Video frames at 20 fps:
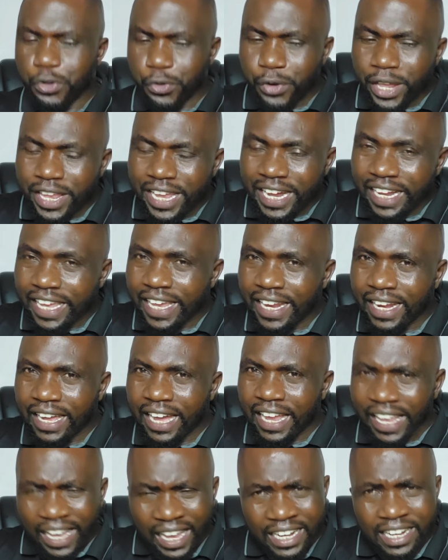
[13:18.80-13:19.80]
Today, again,
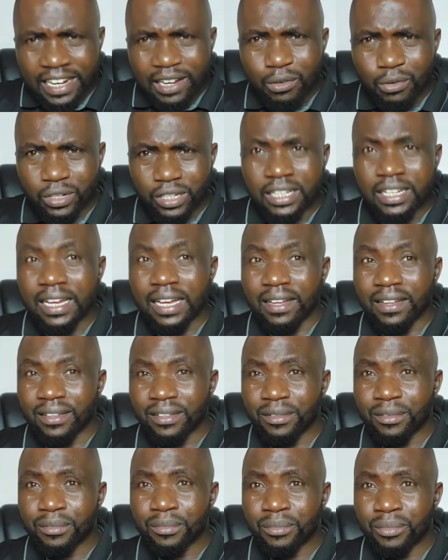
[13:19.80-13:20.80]
I had Raila Odinga
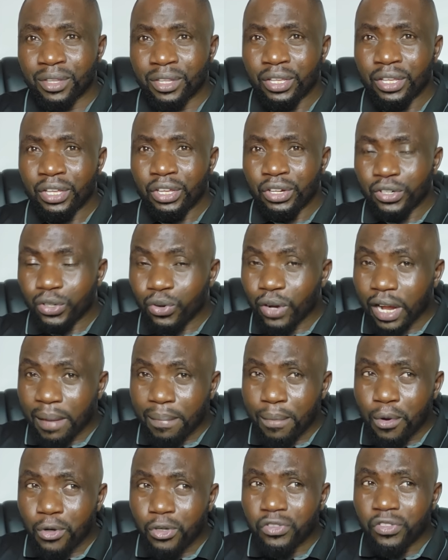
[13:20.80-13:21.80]
talk
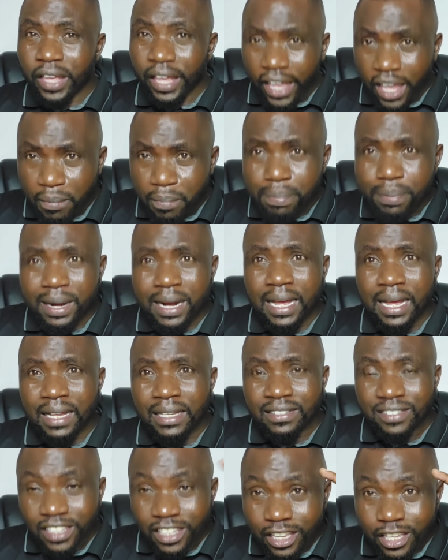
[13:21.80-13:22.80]
about the
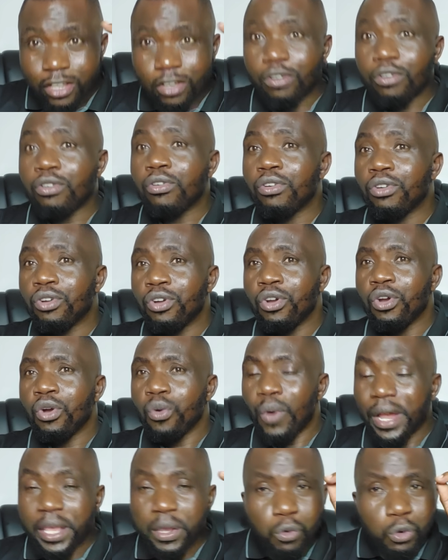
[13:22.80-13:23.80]
EPRA CEO,
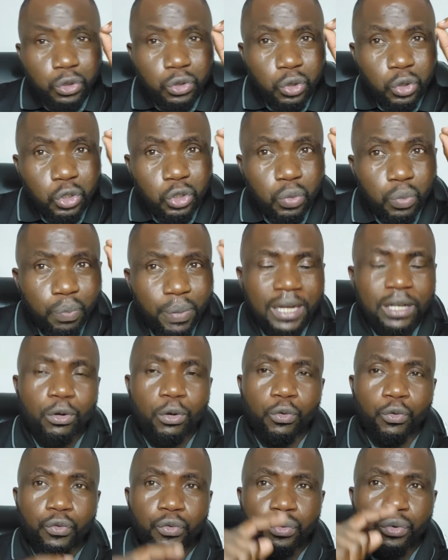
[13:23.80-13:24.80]
why he was also part
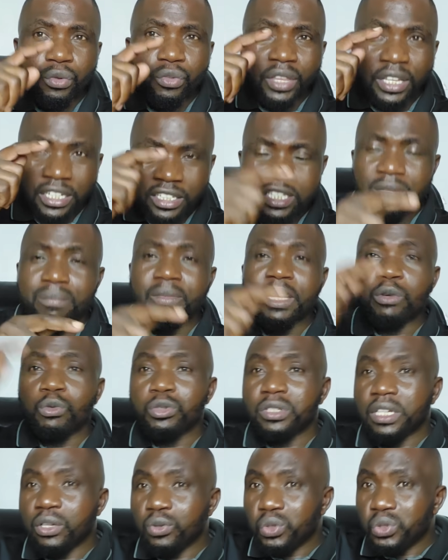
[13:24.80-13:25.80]
of the team that
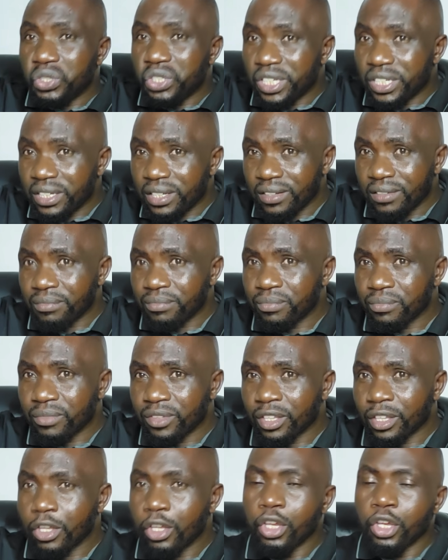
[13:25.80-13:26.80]
was negotiating.
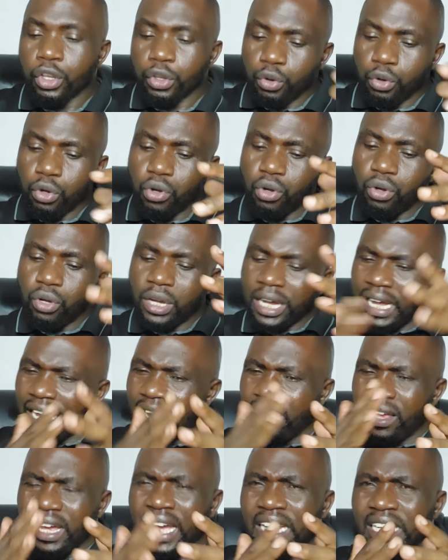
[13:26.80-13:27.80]
You know,
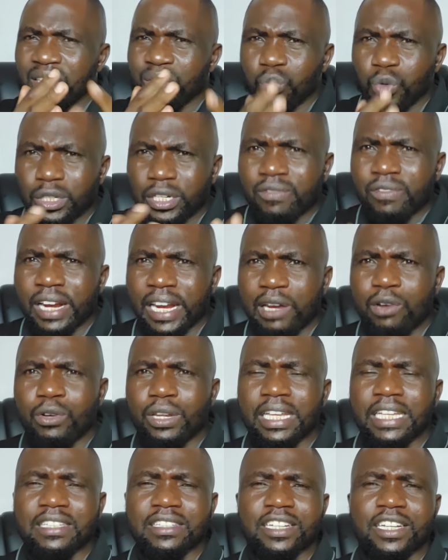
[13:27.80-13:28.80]
and whatever Raila
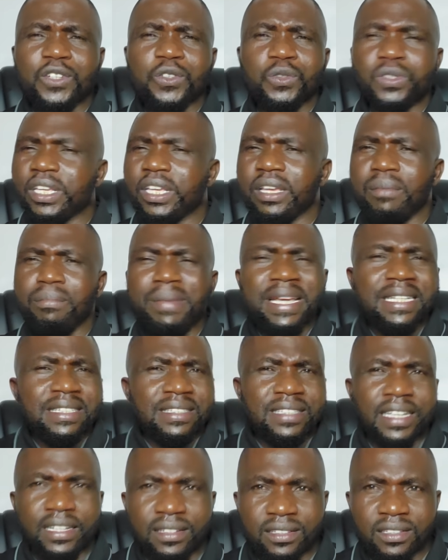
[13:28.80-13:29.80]
Odinga is trying to say
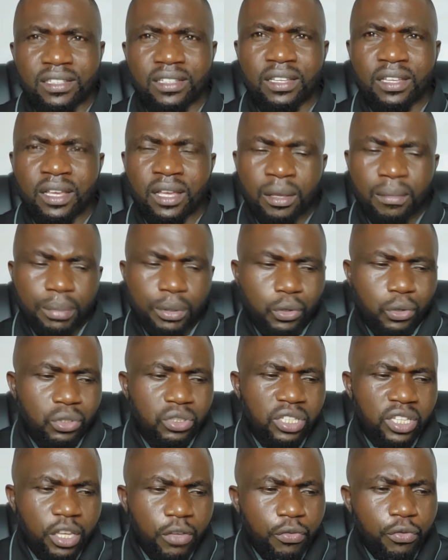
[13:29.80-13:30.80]
makes sense.
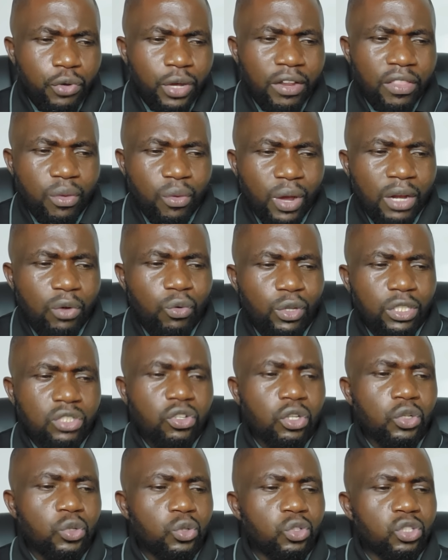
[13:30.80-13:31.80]
Because if you are the one who is
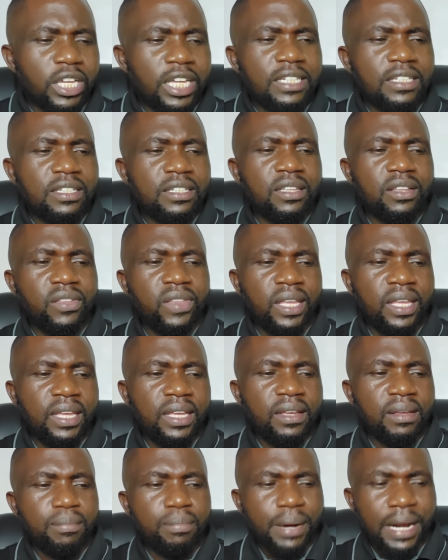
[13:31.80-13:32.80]
going to set
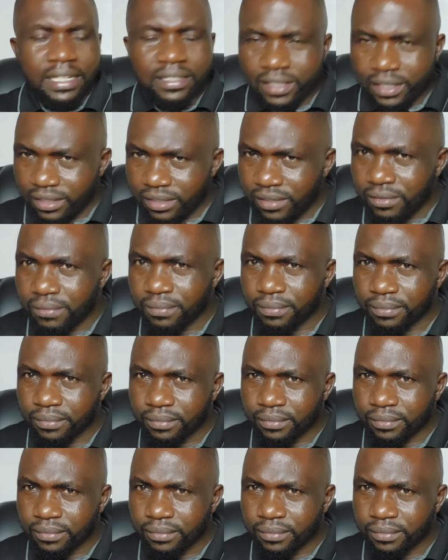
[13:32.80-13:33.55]
the prices,